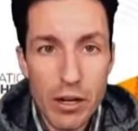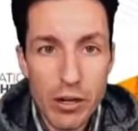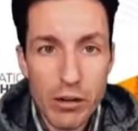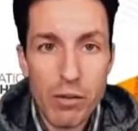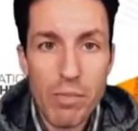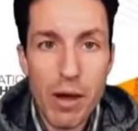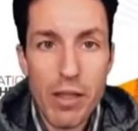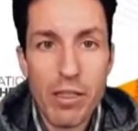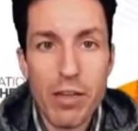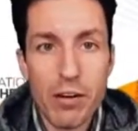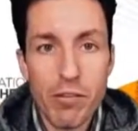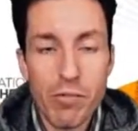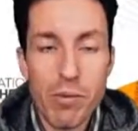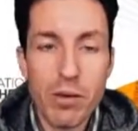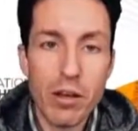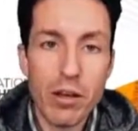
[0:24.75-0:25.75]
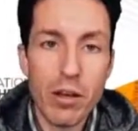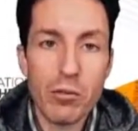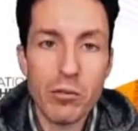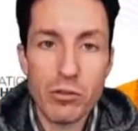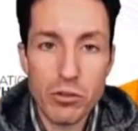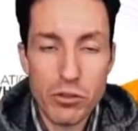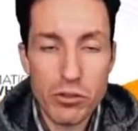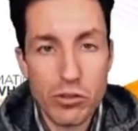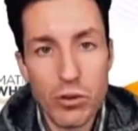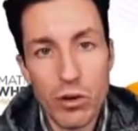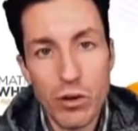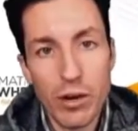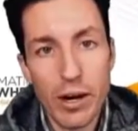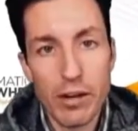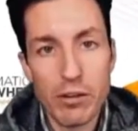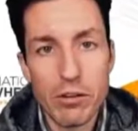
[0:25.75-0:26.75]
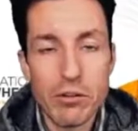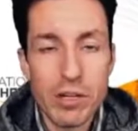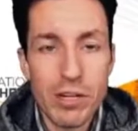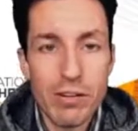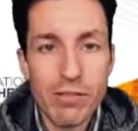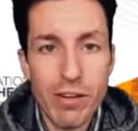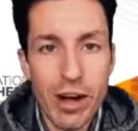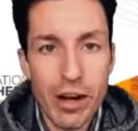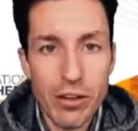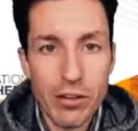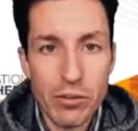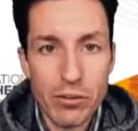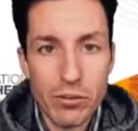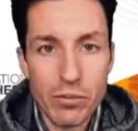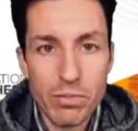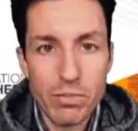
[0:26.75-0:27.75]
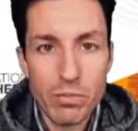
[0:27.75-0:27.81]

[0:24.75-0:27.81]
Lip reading: your method of being able to store and retrieve values.